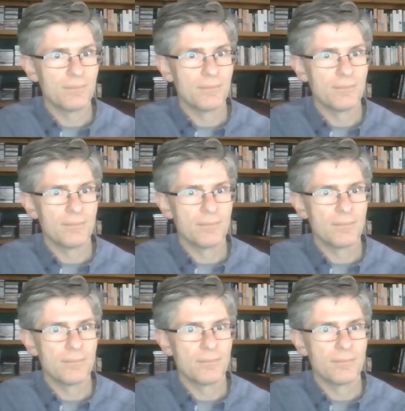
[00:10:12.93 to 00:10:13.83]

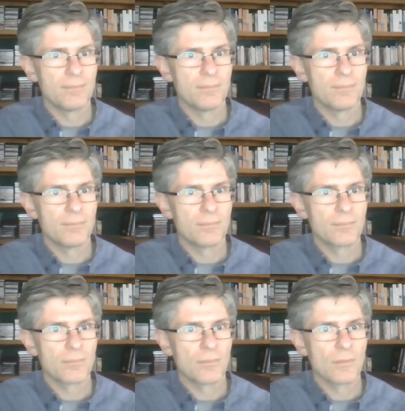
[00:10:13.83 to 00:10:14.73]

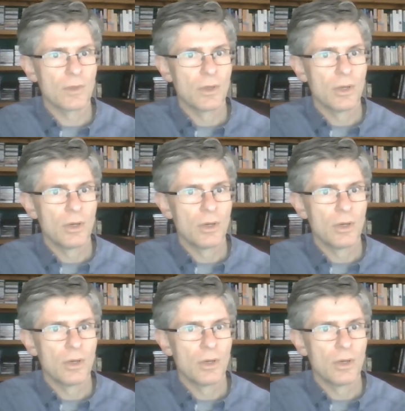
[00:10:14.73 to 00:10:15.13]
(silence)